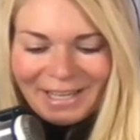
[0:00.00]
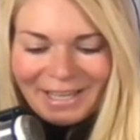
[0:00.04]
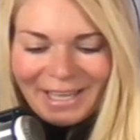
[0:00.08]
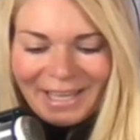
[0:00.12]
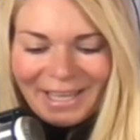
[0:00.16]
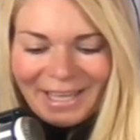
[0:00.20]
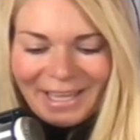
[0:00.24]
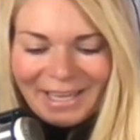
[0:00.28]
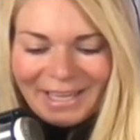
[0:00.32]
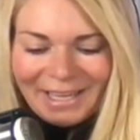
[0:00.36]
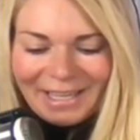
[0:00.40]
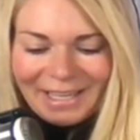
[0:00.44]

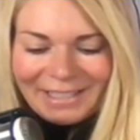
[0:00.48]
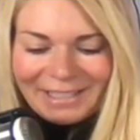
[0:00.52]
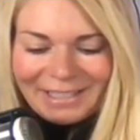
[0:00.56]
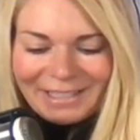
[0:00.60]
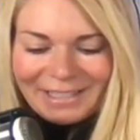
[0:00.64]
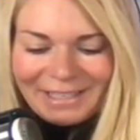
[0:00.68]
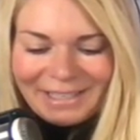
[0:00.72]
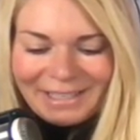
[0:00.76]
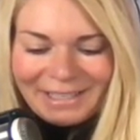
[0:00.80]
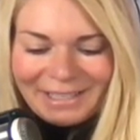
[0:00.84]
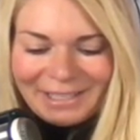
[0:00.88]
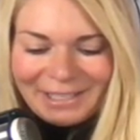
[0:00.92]
And
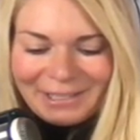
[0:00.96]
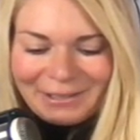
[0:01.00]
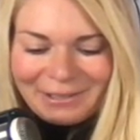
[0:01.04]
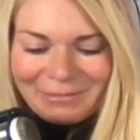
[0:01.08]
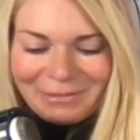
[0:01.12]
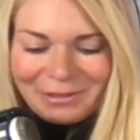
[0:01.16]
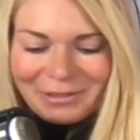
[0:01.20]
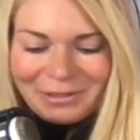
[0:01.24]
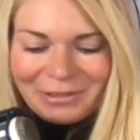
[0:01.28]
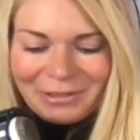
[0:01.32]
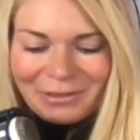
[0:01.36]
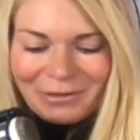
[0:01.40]

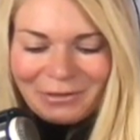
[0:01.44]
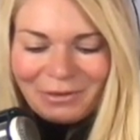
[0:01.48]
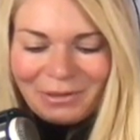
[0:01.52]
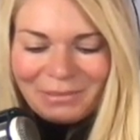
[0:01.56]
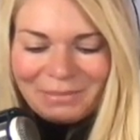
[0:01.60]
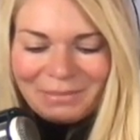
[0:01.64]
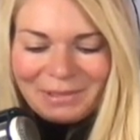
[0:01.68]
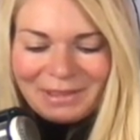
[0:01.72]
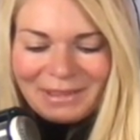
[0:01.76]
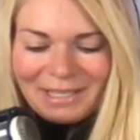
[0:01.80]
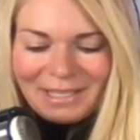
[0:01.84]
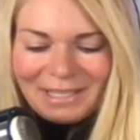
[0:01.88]

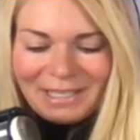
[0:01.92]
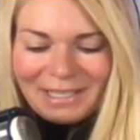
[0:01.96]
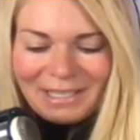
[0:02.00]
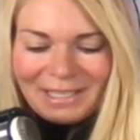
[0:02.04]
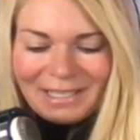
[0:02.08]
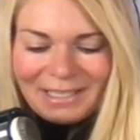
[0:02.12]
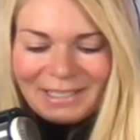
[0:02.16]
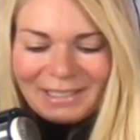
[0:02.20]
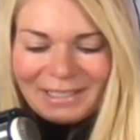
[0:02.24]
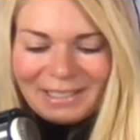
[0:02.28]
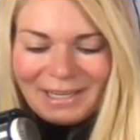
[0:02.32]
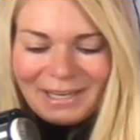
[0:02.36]
women
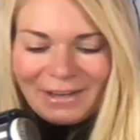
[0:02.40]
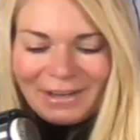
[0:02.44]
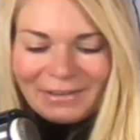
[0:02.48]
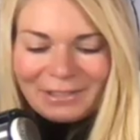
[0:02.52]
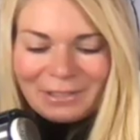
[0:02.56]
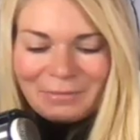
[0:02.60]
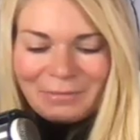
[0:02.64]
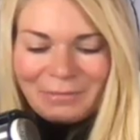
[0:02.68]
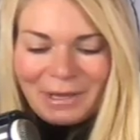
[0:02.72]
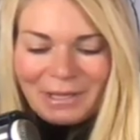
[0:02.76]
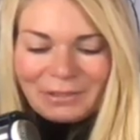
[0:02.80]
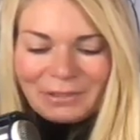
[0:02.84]
thinking
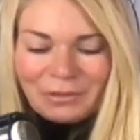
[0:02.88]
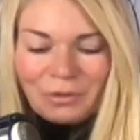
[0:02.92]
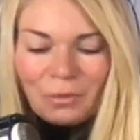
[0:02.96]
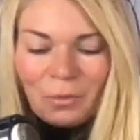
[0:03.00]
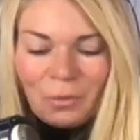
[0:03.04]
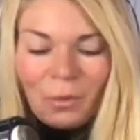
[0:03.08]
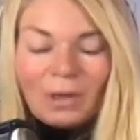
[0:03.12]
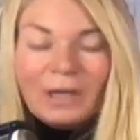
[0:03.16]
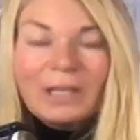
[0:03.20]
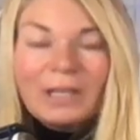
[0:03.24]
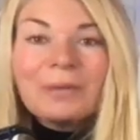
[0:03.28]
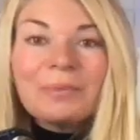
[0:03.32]
inherently bad,
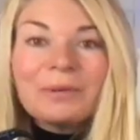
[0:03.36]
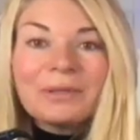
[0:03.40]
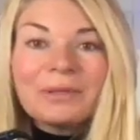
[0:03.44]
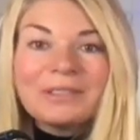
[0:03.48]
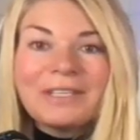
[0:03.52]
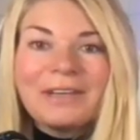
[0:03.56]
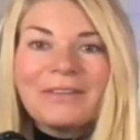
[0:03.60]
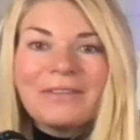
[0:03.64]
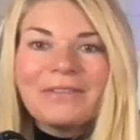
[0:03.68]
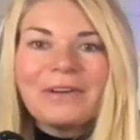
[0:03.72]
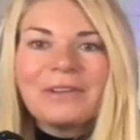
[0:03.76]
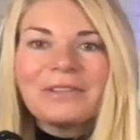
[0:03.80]

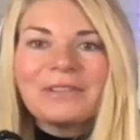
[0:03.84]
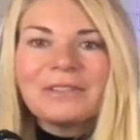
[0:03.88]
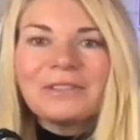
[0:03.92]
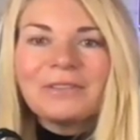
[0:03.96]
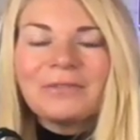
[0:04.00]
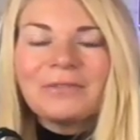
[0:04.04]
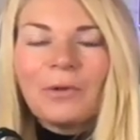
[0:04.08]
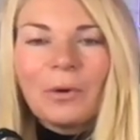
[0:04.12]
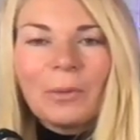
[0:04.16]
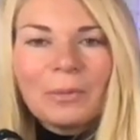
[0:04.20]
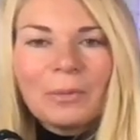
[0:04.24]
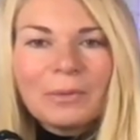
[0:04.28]
20% versus
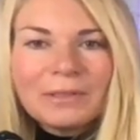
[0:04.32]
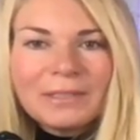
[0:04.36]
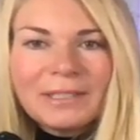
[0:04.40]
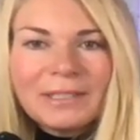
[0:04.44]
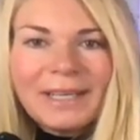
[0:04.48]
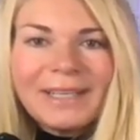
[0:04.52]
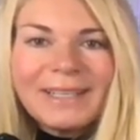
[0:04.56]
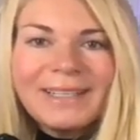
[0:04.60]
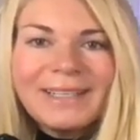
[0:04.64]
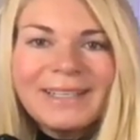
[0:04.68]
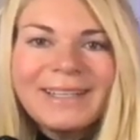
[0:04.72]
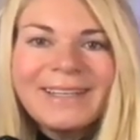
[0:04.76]

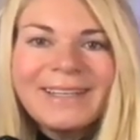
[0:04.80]
4%.